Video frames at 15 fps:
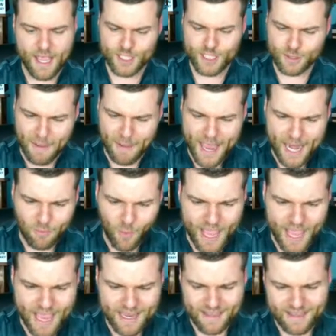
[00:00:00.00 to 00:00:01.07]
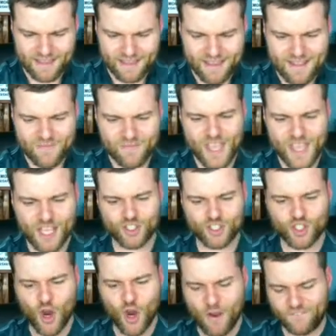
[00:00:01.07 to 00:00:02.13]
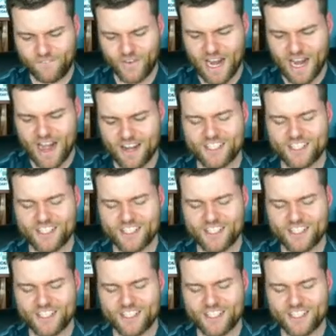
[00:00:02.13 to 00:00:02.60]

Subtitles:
Speed Wing, that's 2 Full Arts